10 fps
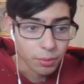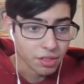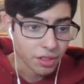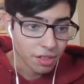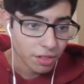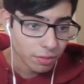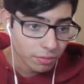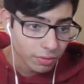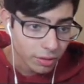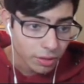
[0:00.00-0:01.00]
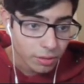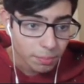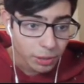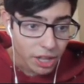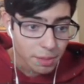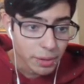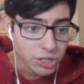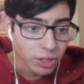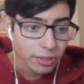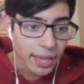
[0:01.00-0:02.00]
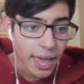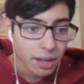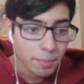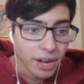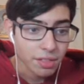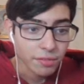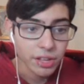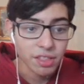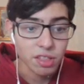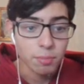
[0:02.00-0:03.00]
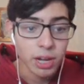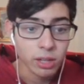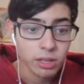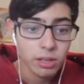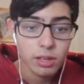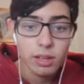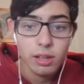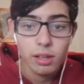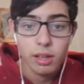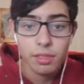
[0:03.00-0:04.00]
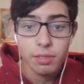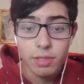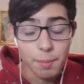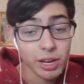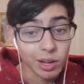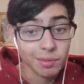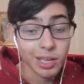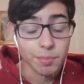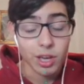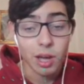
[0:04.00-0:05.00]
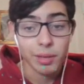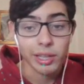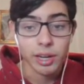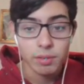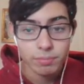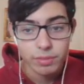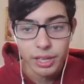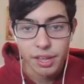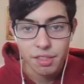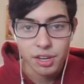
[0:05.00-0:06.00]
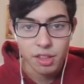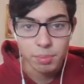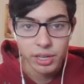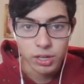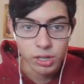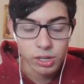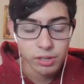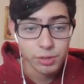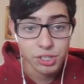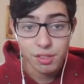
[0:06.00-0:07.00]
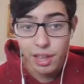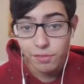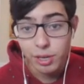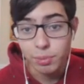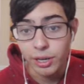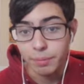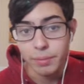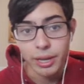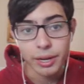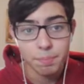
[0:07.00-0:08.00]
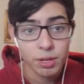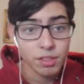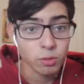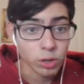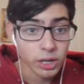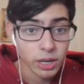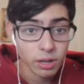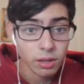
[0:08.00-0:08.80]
What's this? Plus special attack minus defense, that's mild. That may come to haunt me later, in case he does bring Girder, which is definitely a bring, man. It puts in work.